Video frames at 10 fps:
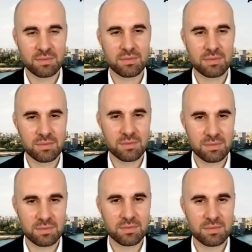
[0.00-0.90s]

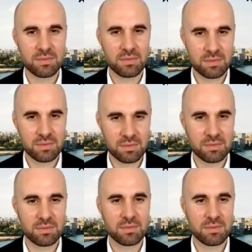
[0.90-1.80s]

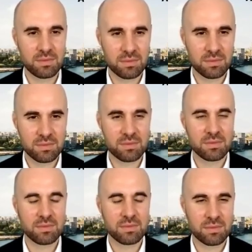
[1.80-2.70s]

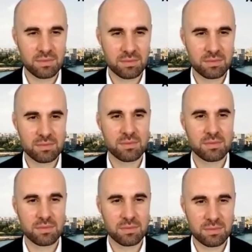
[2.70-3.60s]

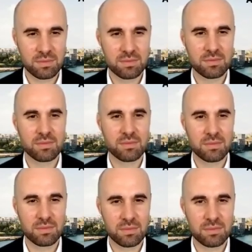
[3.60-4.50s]

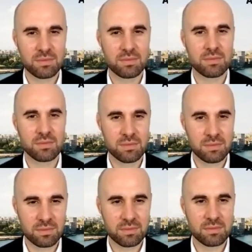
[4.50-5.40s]

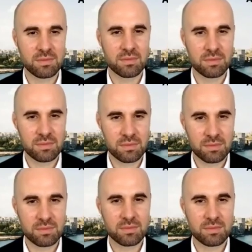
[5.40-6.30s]

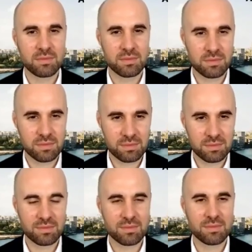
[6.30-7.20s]

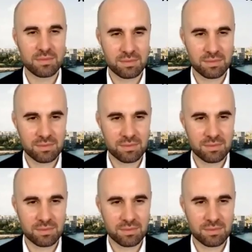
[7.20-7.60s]
(not speaking)